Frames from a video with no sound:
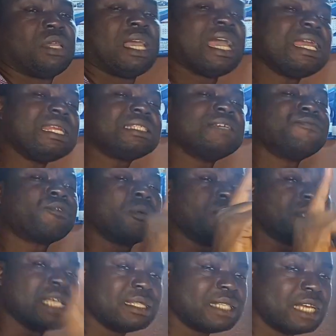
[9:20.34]
Anything from
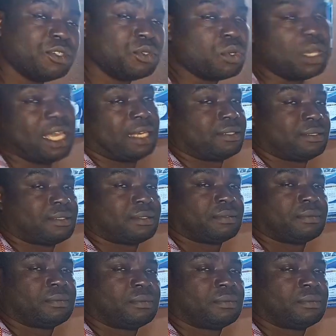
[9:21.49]
center is your x.